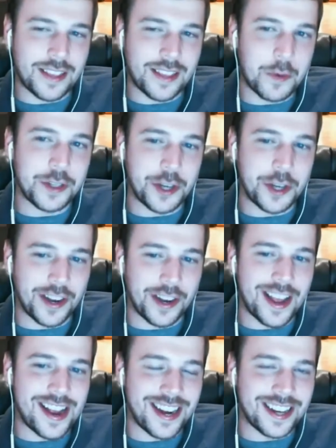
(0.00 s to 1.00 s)
thought it was a good
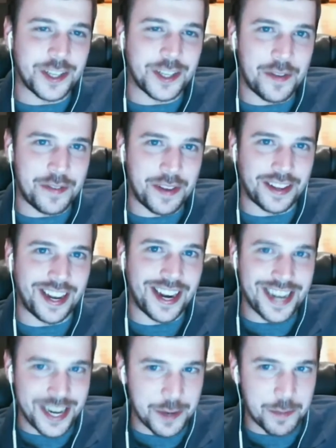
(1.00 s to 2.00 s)
line, so I felt I
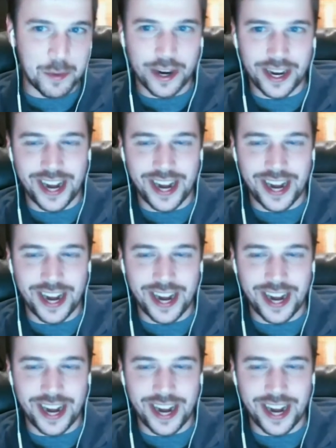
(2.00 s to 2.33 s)
need to bring